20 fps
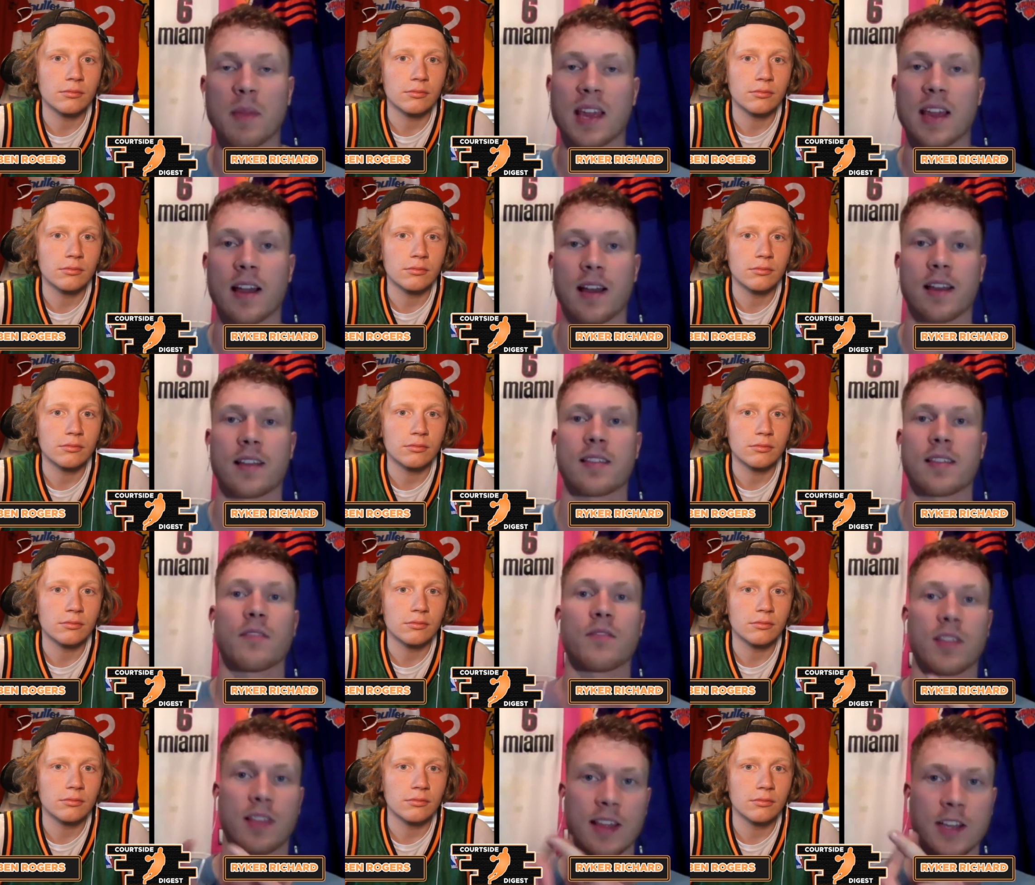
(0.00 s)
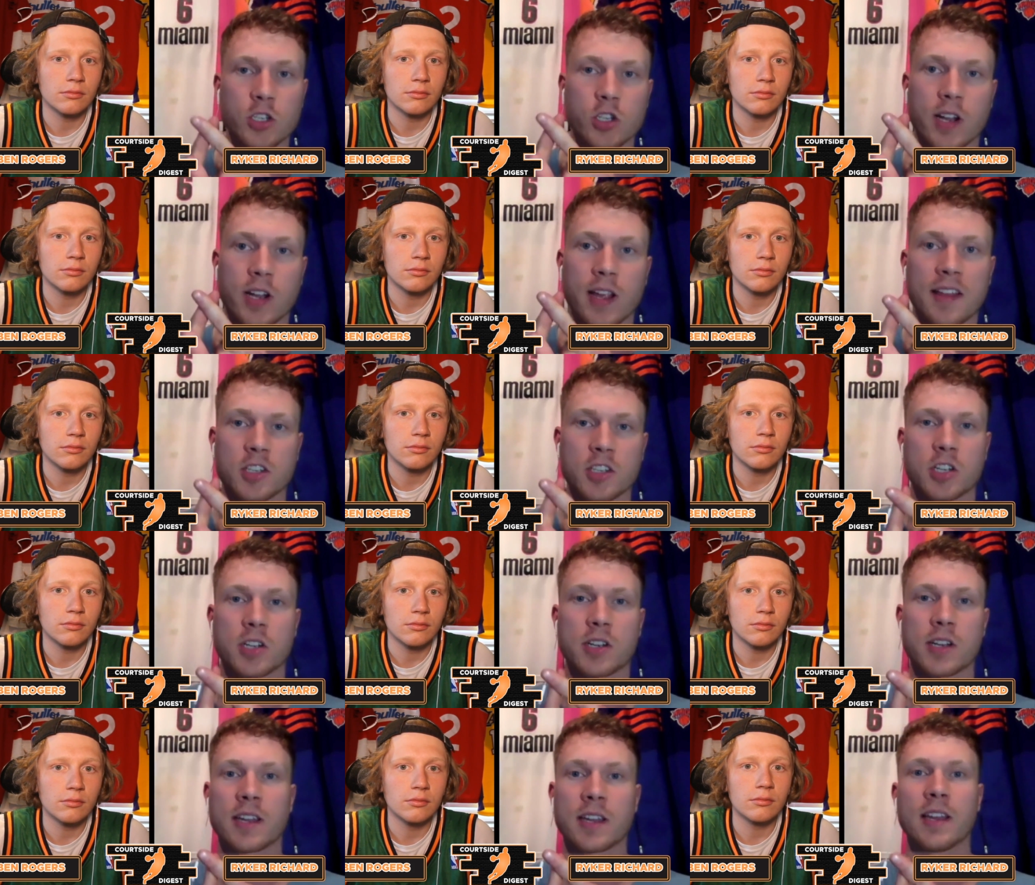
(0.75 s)
Speaker 1: because of his injury
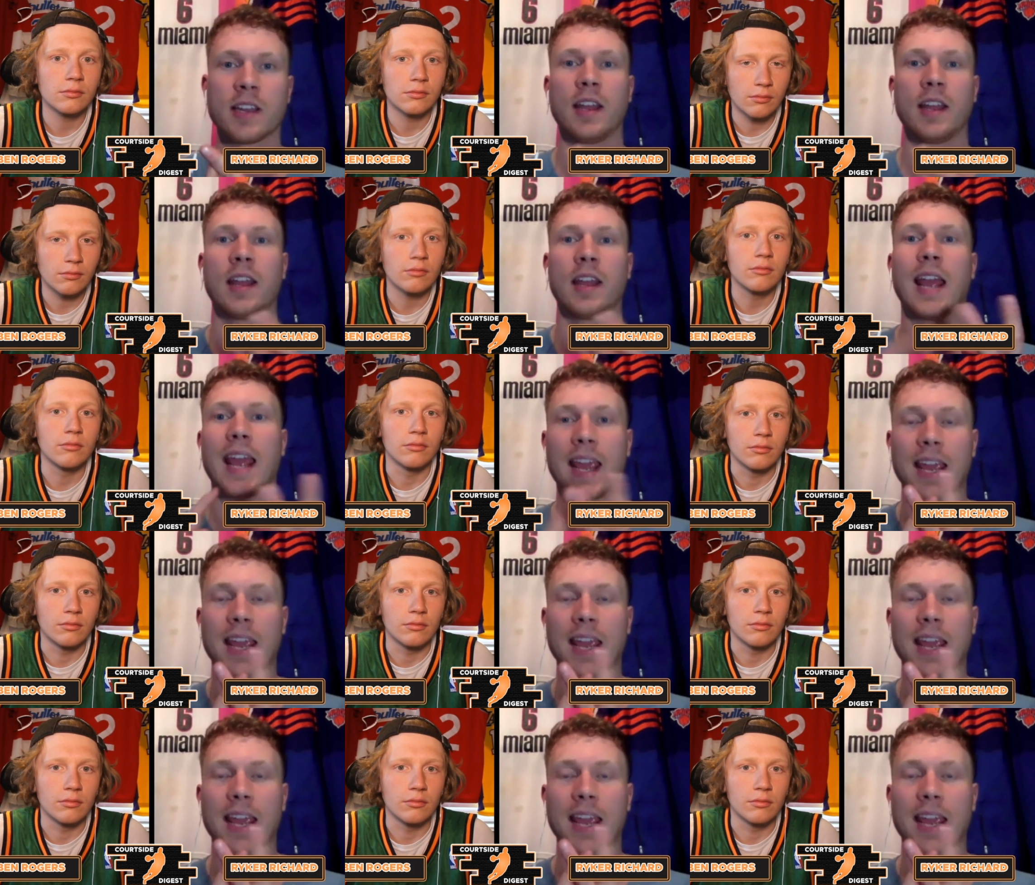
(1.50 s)
history. Mm-hmm.